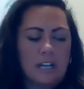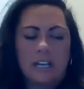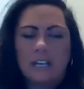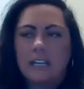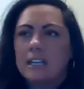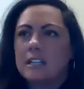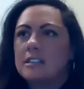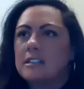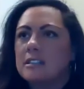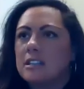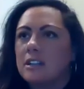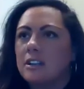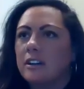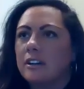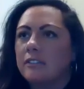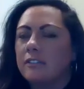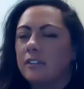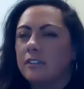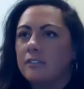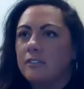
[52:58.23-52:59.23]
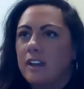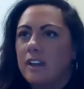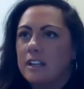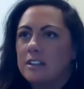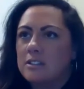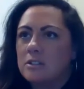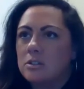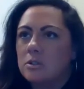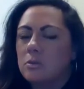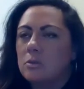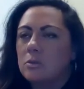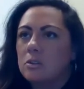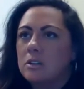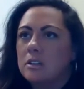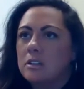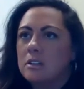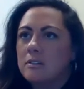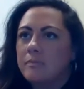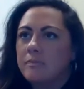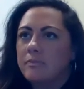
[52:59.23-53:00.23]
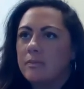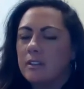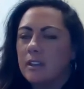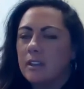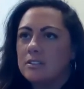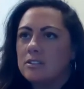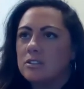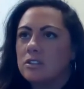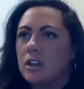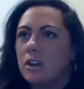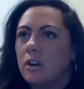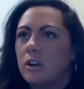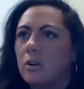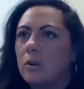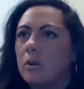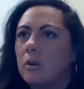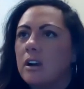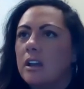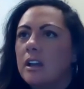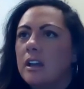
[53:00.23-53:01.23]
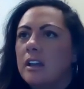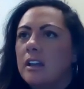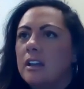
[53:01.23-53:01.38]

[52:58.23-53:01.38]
I consider for vet school? So